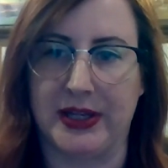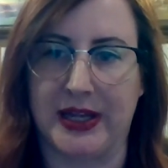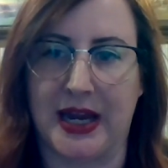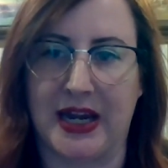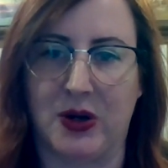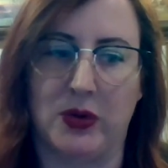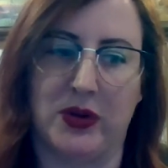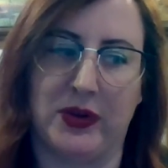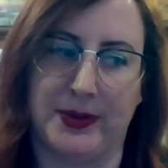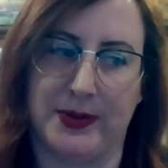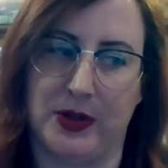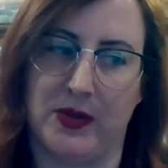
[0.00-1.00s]
And I don't
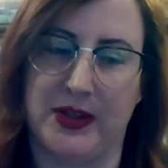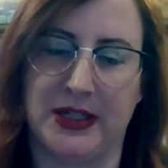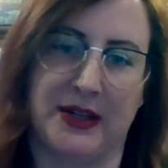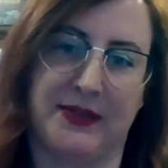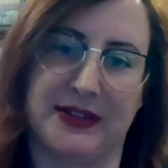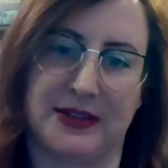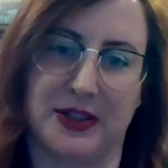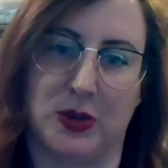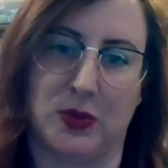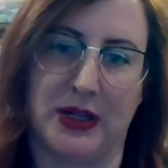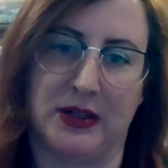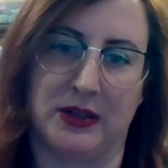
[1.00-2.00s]
know that any of us know what